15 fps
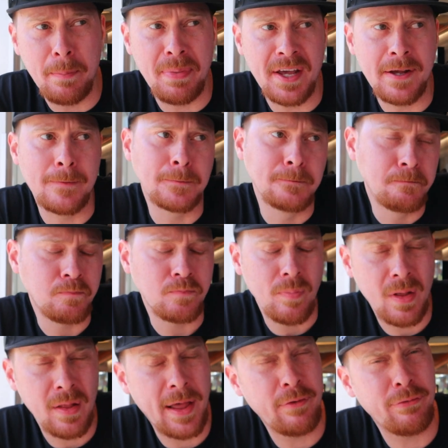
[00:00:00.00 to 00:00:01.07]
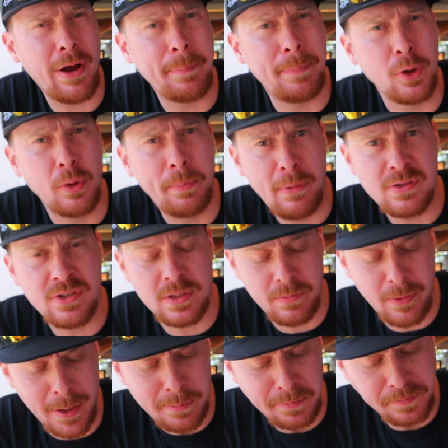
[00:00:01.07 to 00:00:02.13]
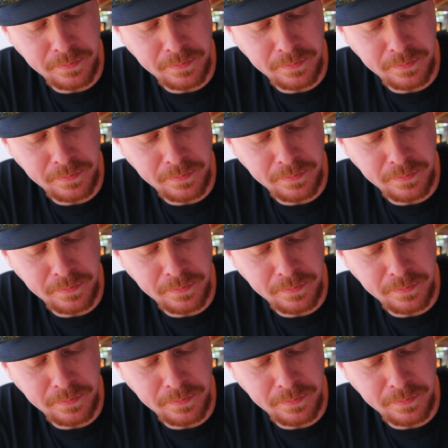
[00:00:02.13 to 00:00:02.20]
a big like, fried pickle person, but